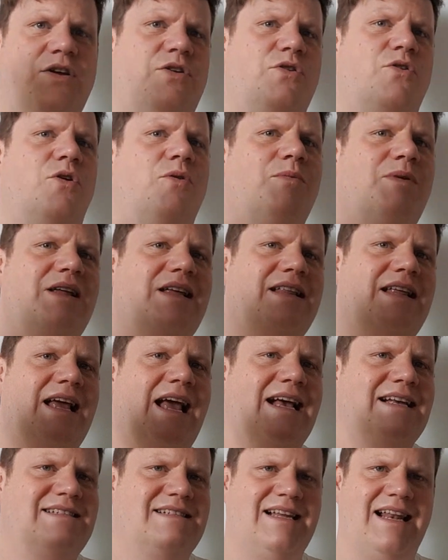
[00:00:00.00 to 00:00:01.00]
Normally they
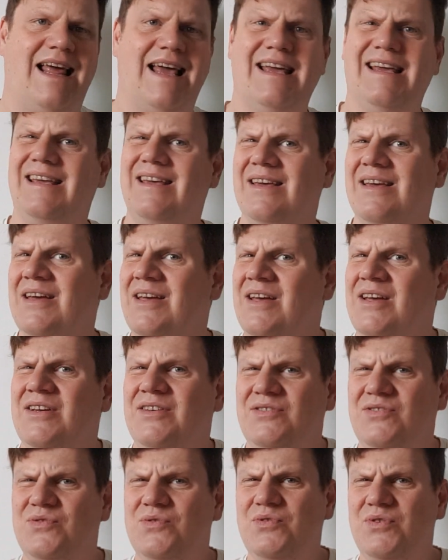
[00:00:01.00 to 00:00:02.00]
ask like
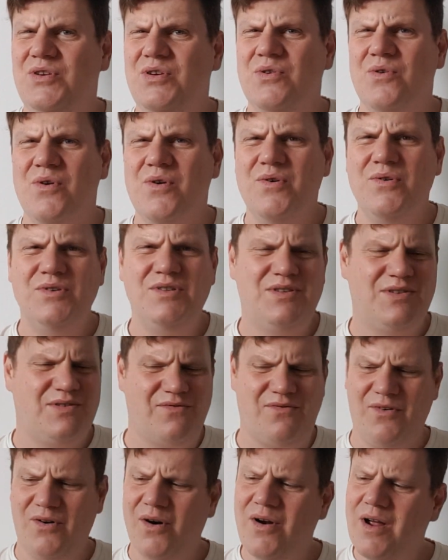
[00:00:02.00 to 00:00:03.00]
2 euros
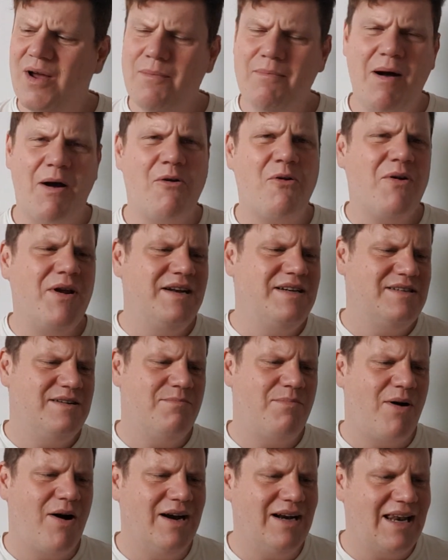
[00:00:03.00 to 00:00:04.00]
for a Power Ranger
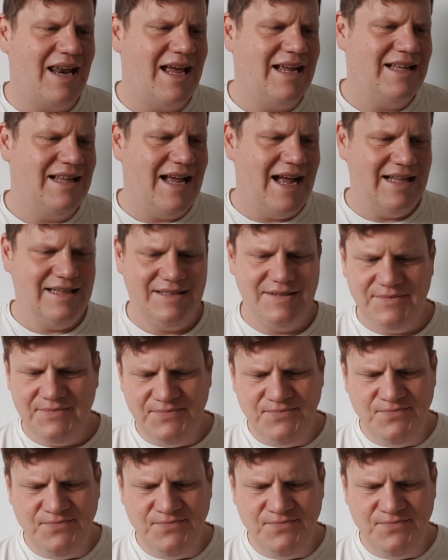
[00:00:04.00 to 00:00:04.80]
part like that.